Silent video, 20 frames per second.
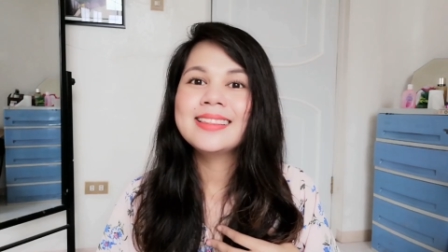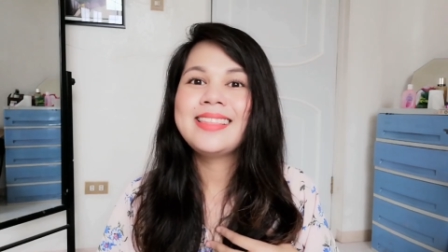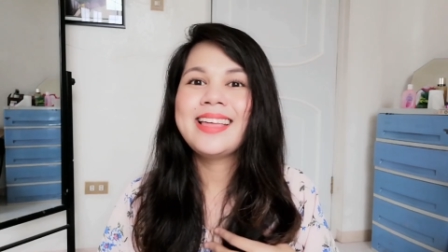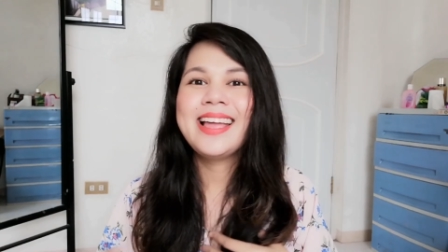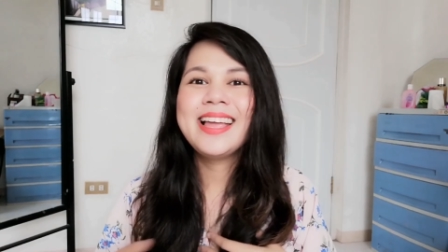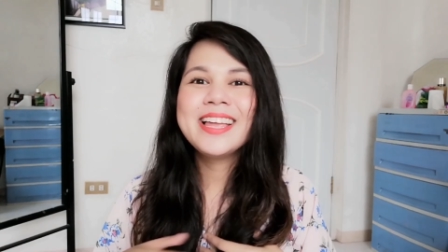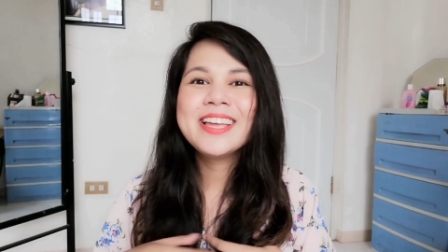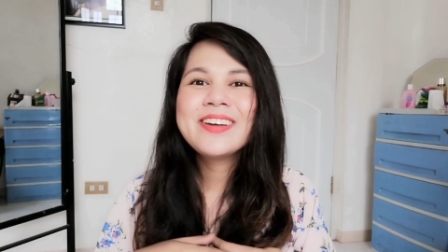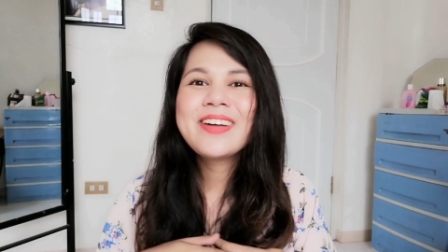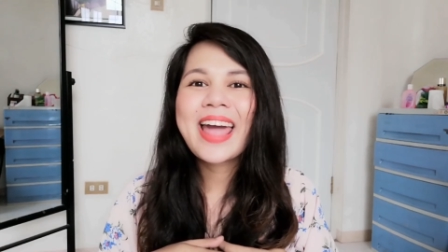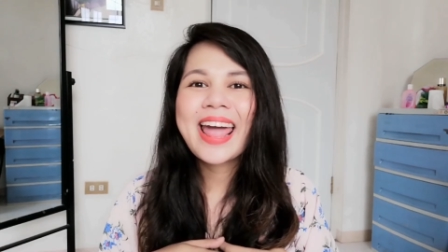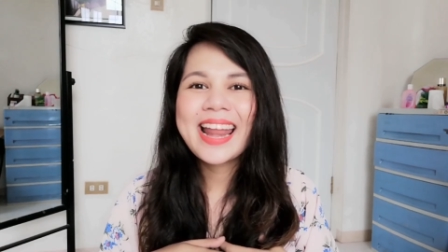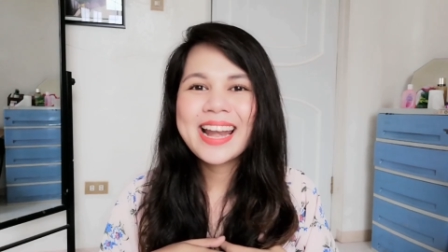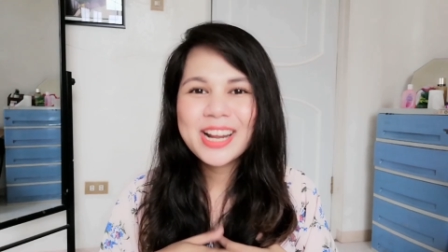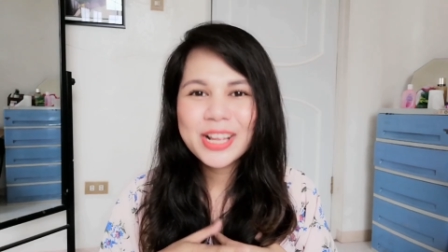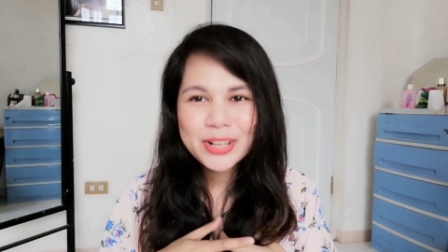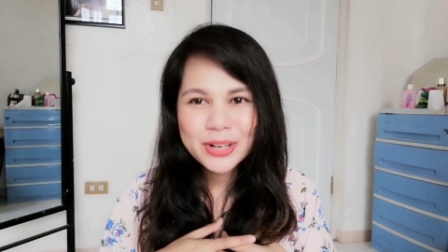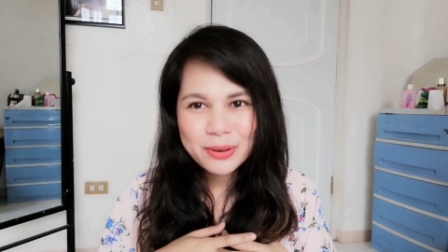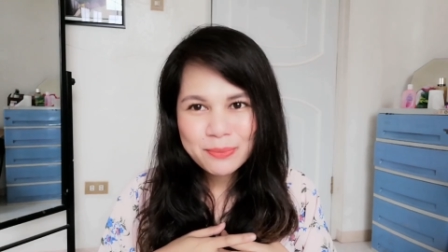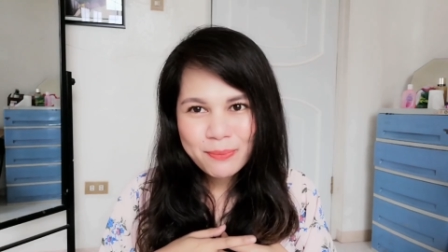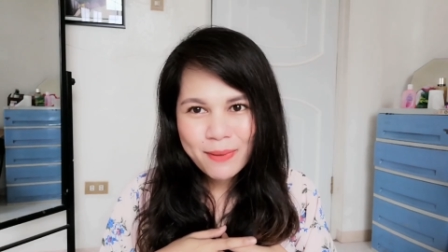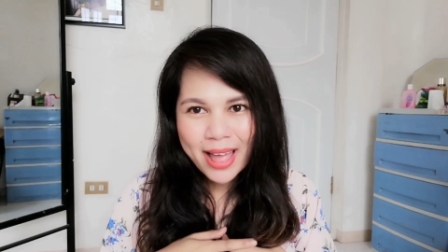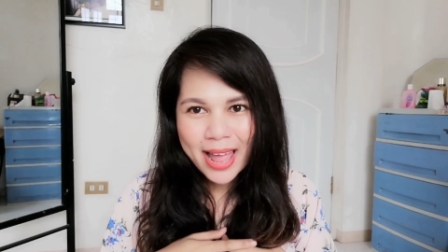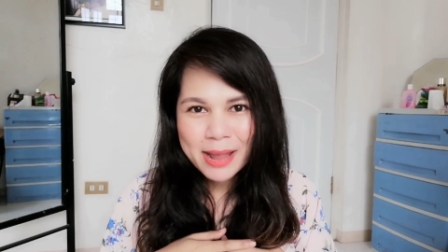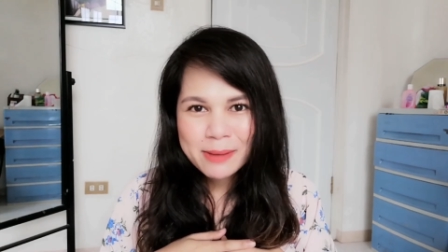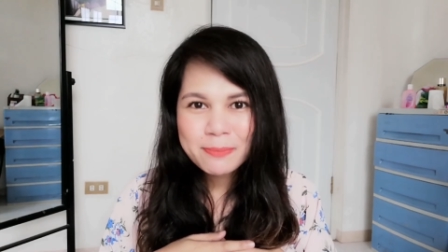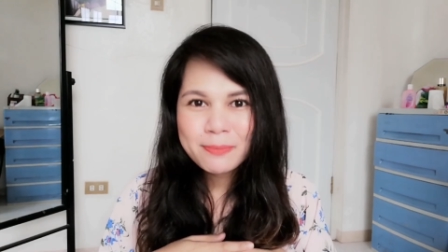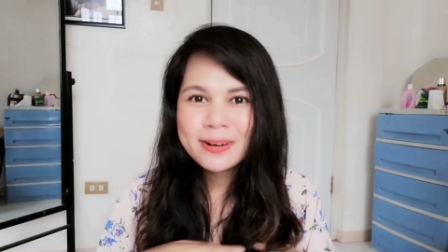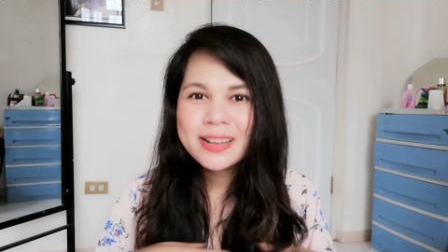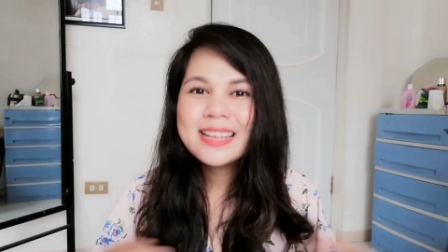Thank you and
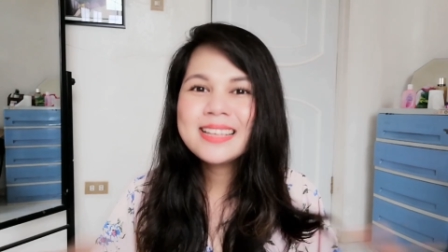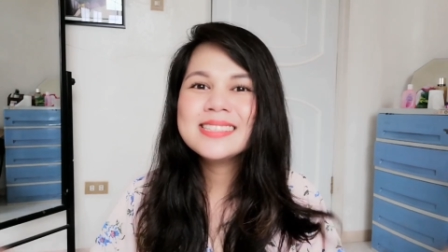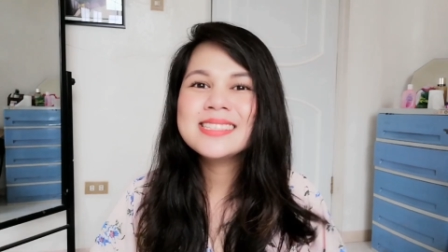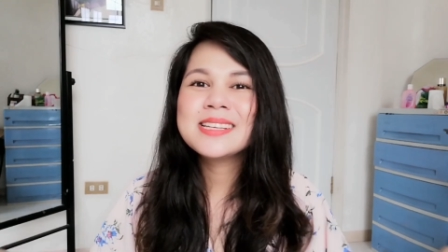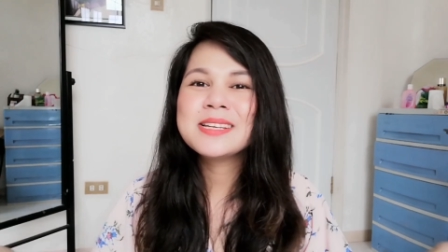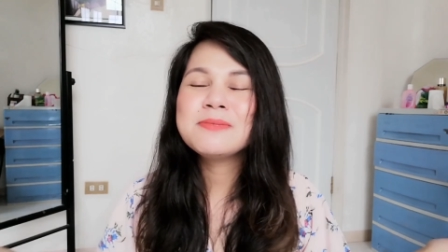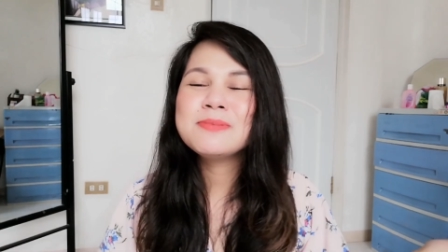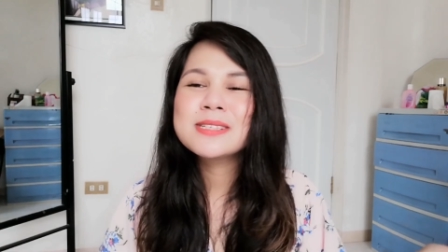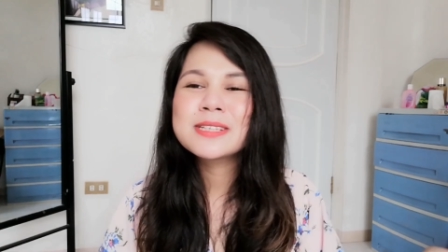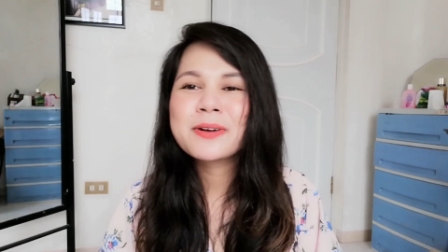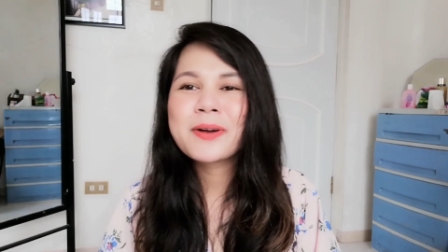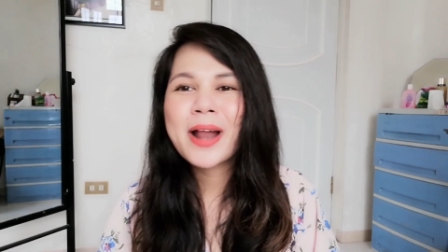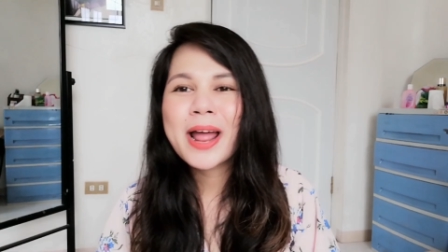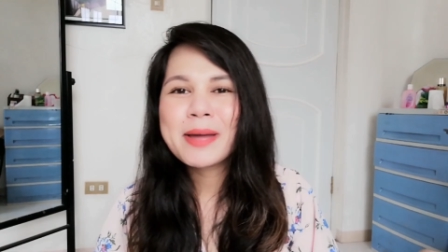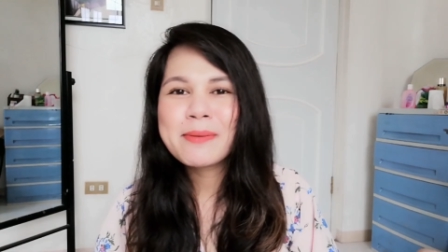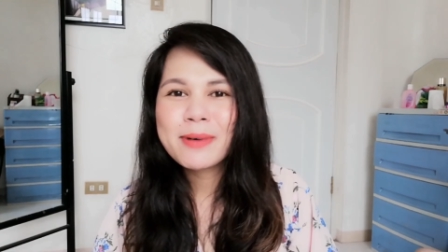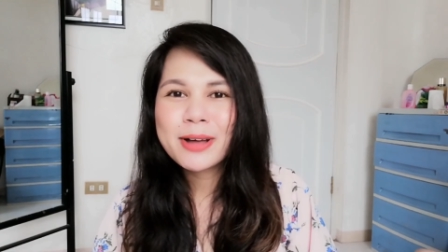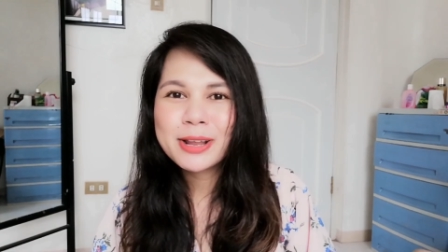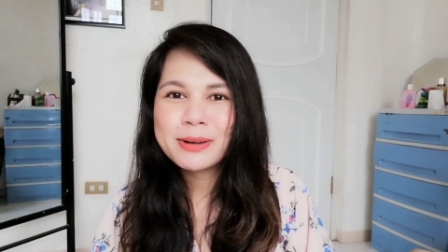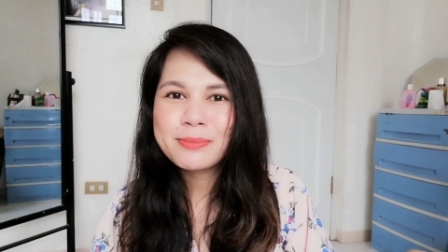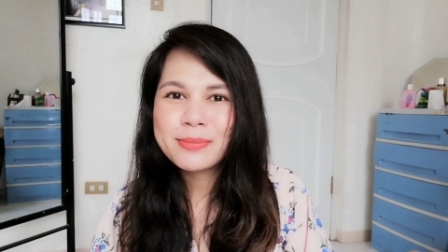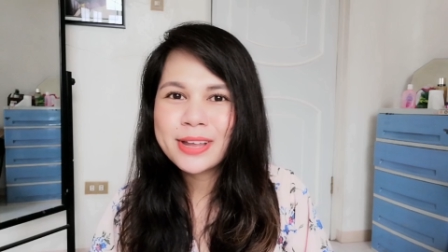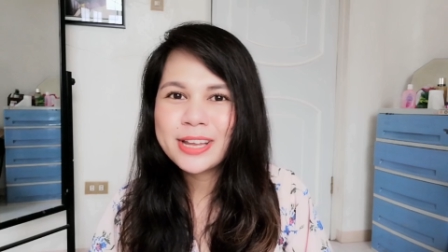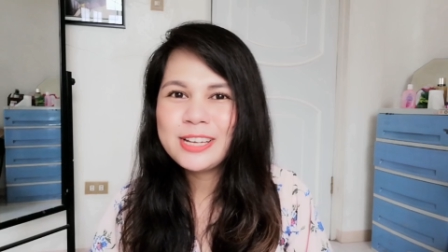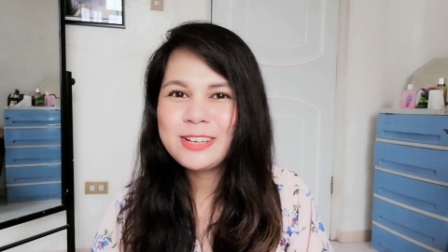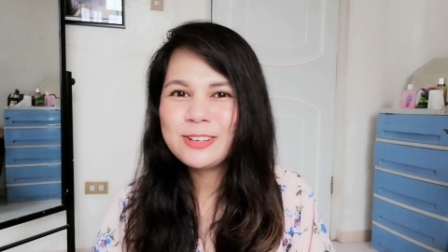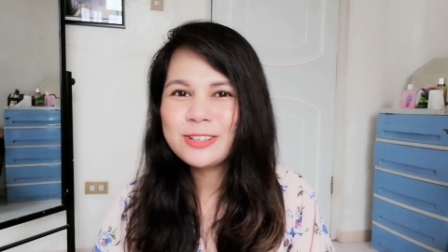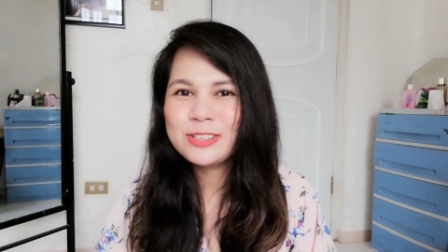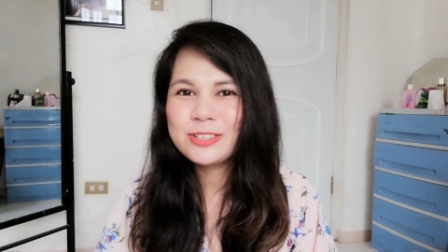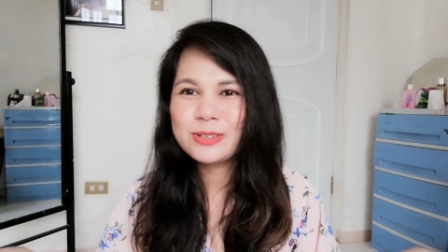goodbye. Please subscribe on my
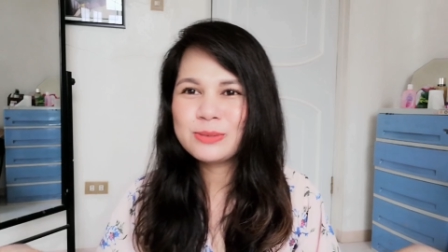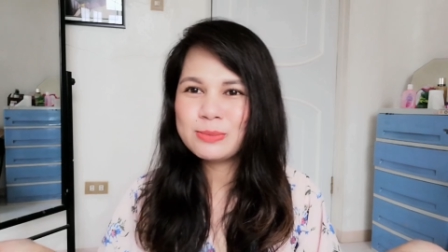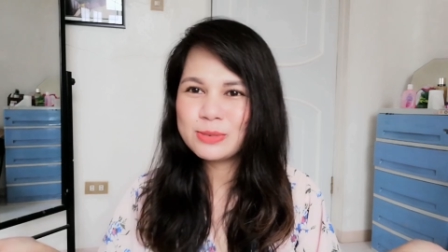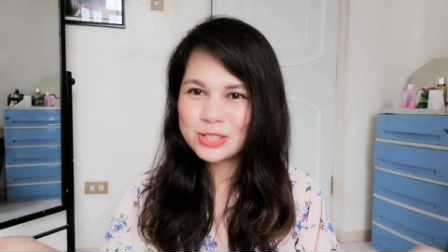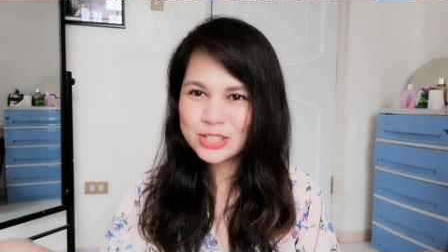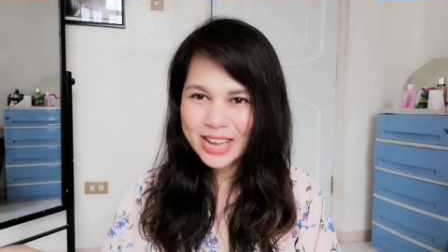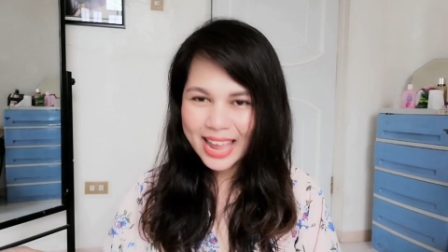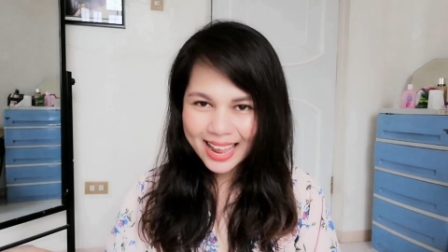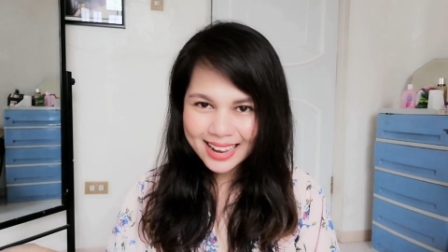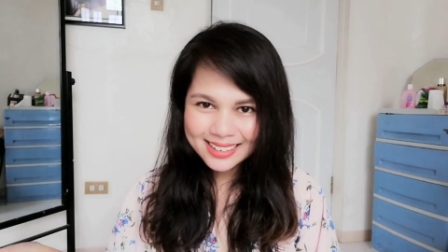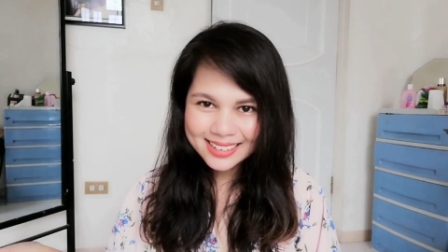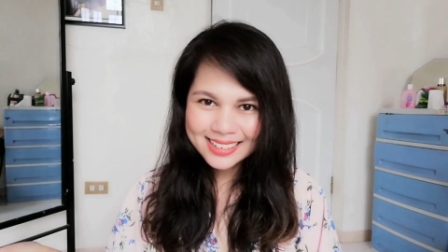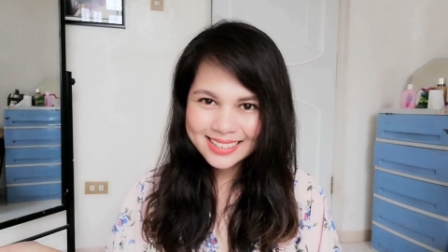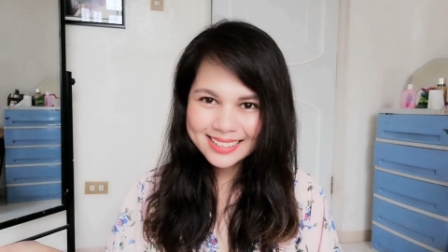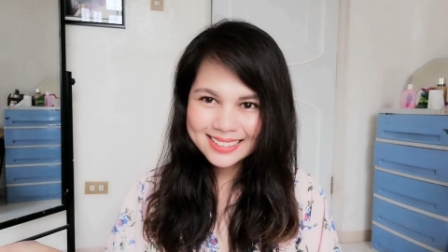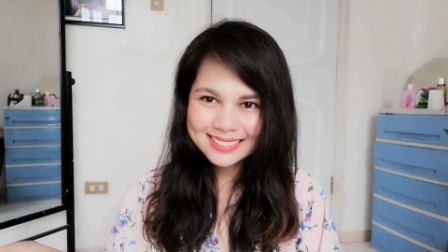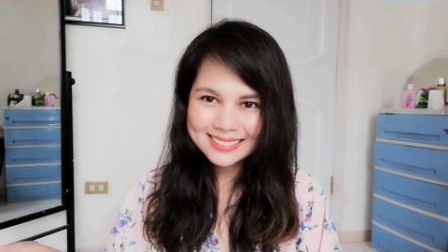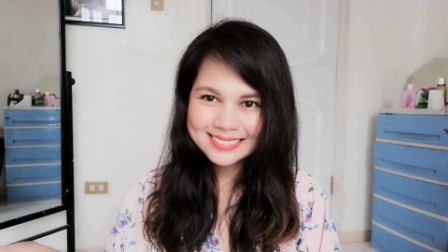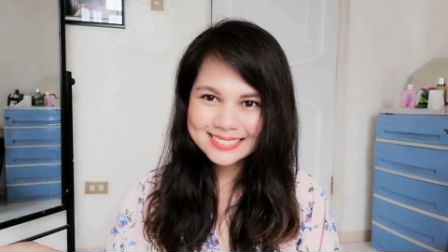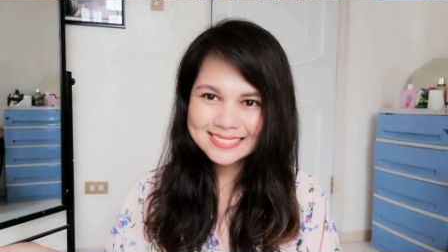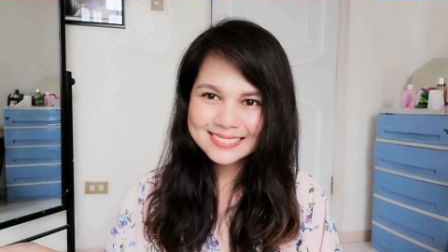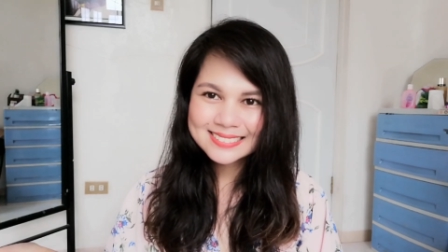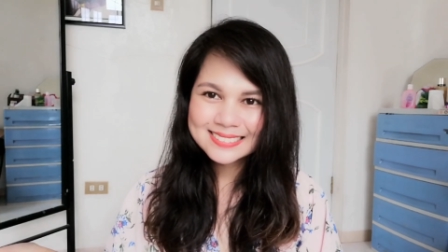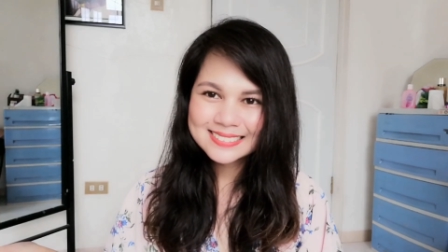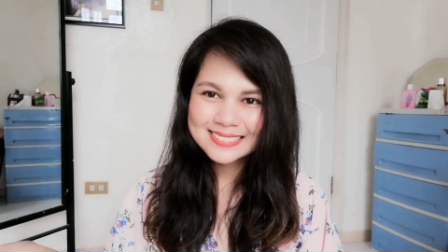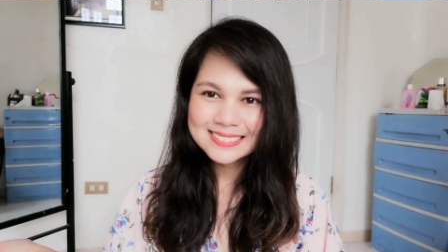YouTube channel.